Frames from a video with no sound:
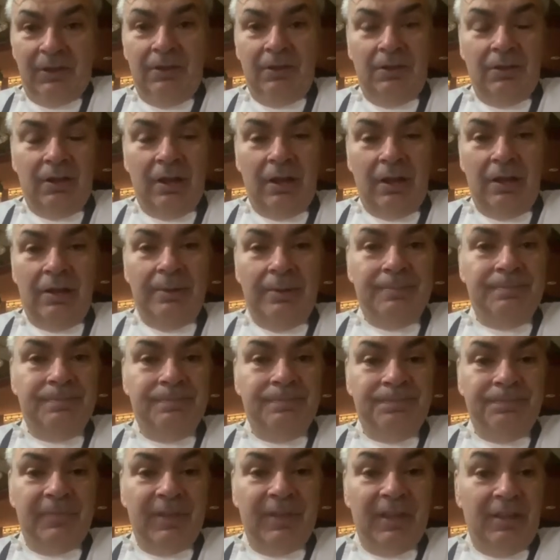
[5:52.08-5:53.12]

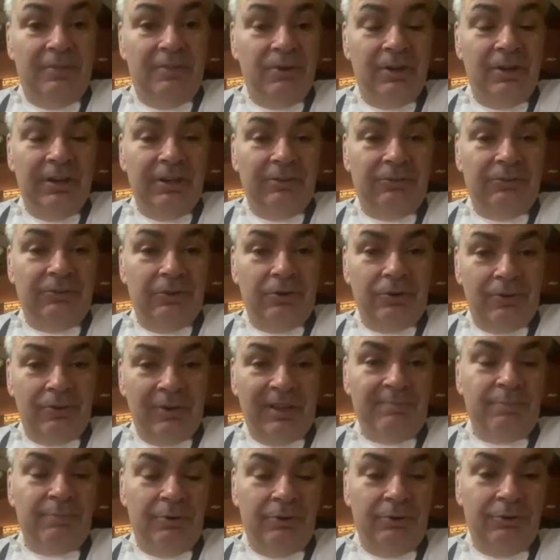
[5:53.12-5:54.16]
and you get a
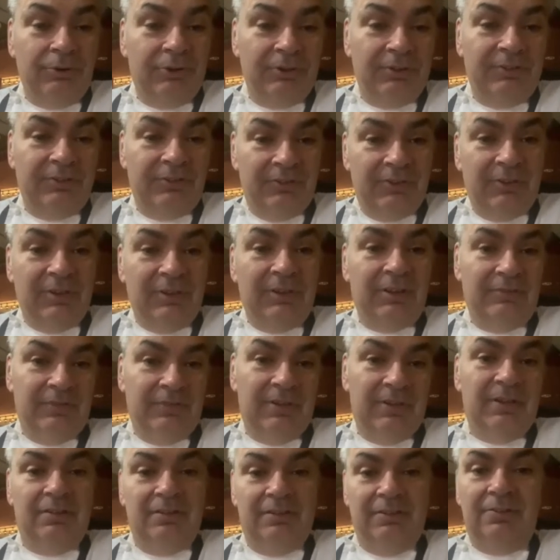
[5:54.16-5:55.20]
great product still at
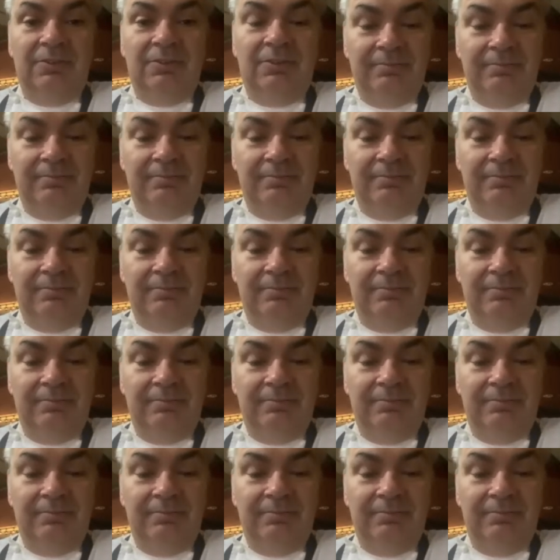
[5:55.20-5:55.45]
the end.